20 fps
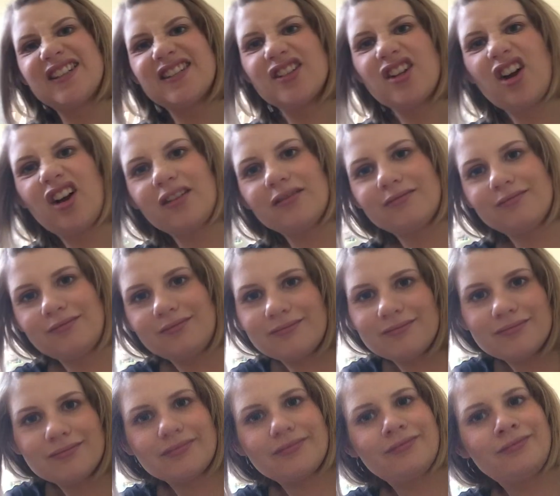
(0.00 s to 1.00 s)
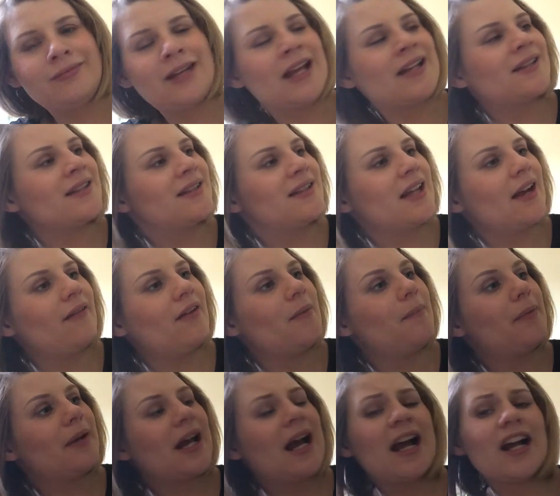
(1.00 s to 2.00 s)
it's not necessary,
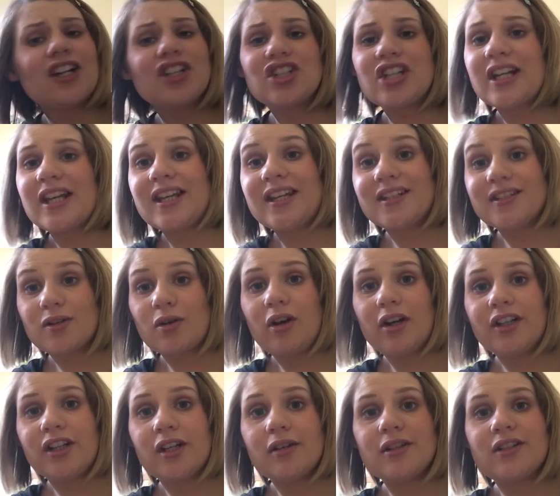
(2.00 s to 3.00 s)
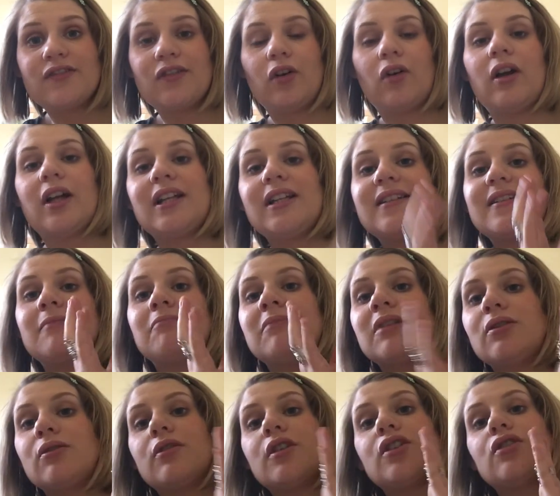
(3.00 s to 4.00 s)
but actually it's quite useful, and it's a
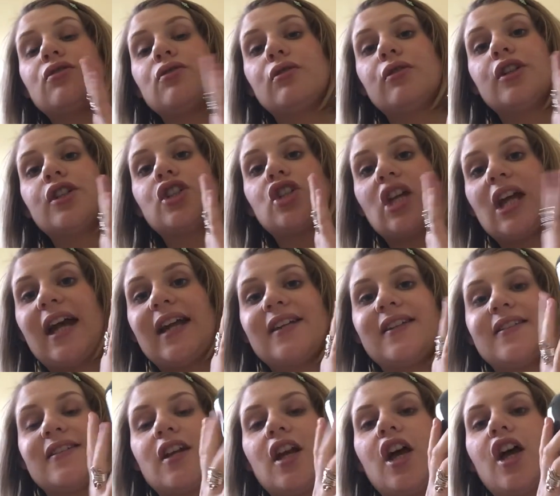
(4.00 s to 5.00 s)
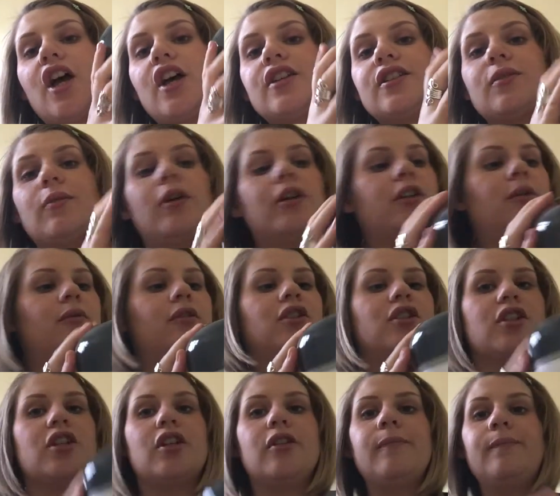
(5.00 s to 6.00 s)
milk storage case. So what you would
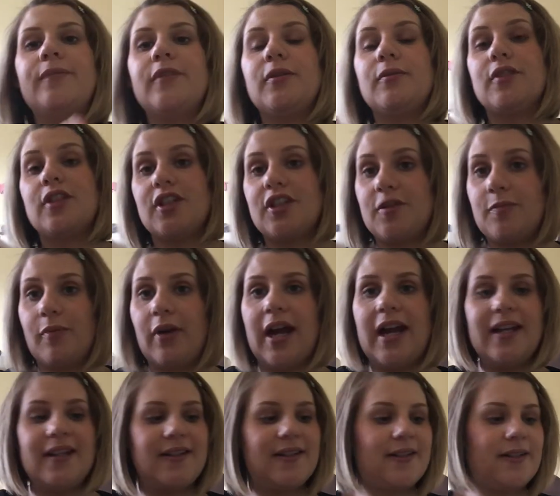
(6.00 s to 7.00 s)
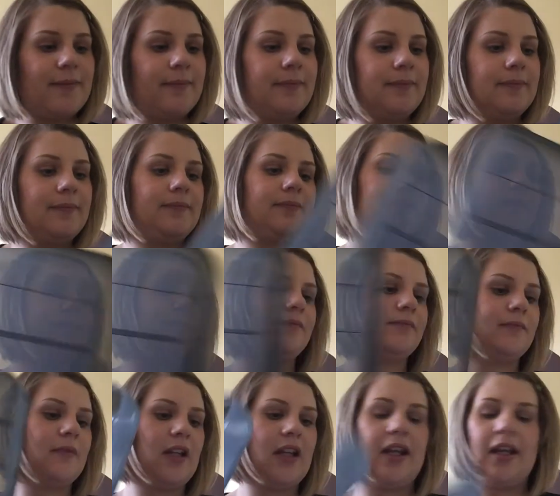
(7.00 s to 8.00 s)
do, you would express,
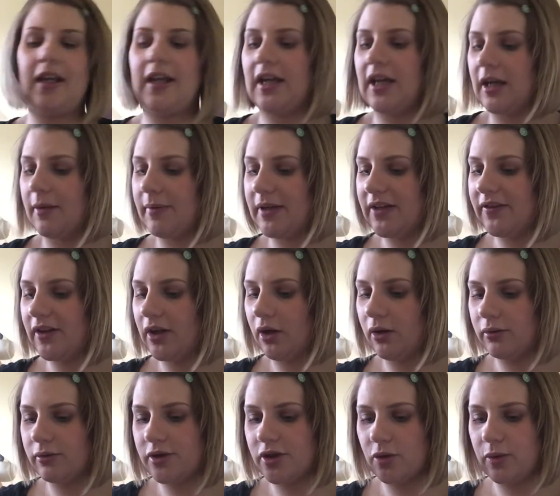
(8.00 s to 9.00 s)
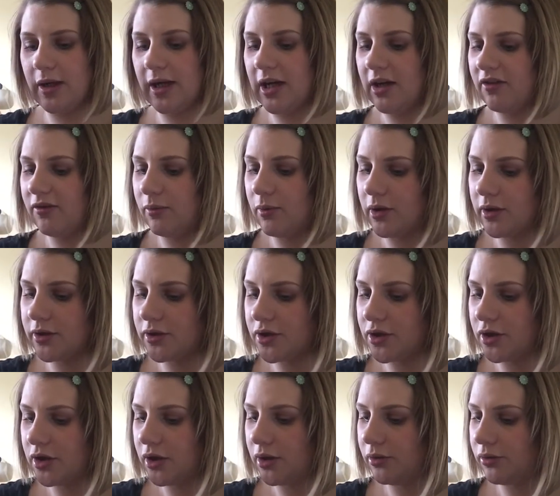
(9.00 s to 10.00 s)
I believe it holds 12, 1,
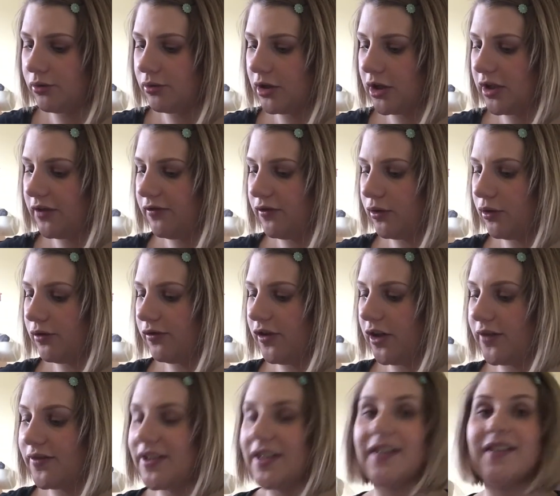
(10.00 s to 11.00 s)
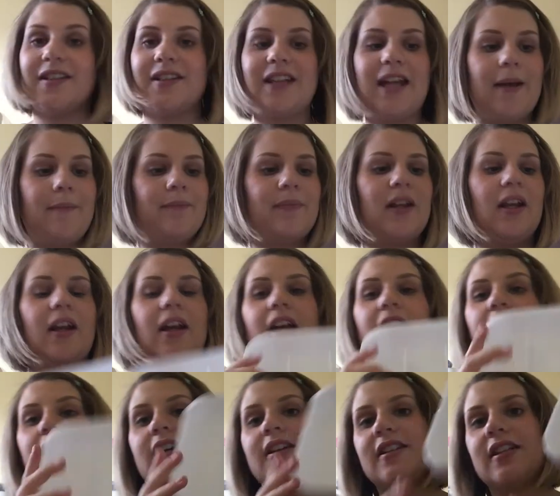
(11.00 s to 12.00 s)
2, 3, 4, 5, 6, yeah.
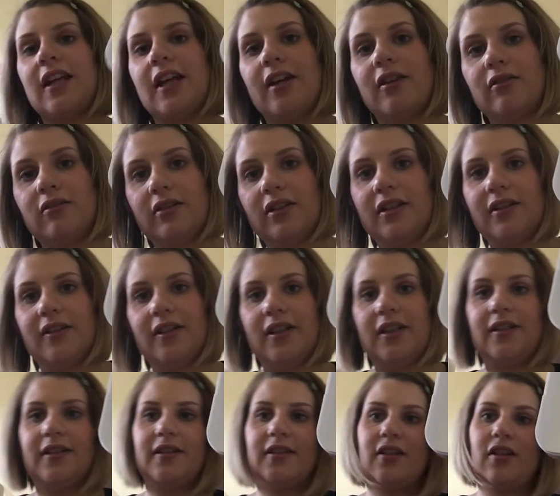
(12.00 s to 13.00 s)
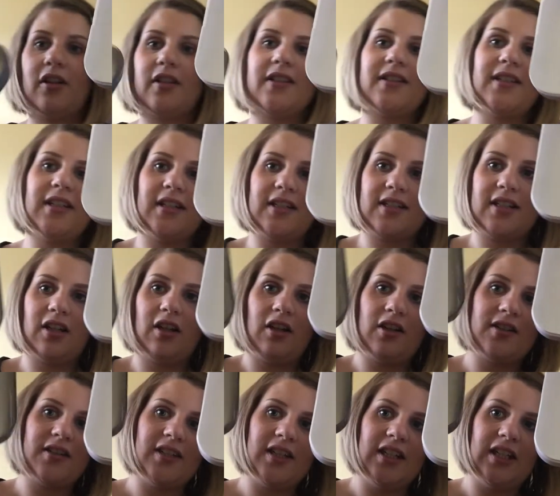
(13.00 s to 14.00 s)
So it's got 6
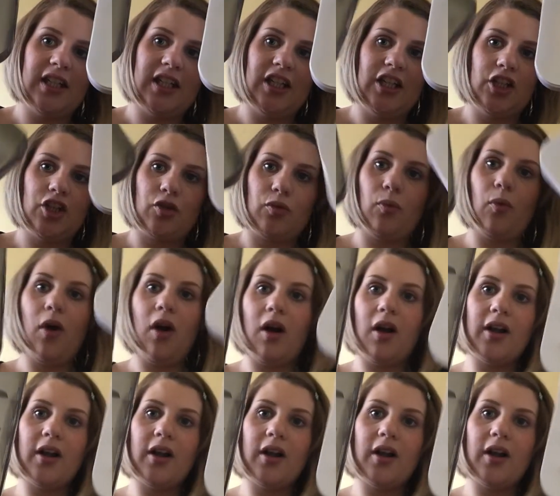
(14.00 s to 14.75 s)
slots in each one.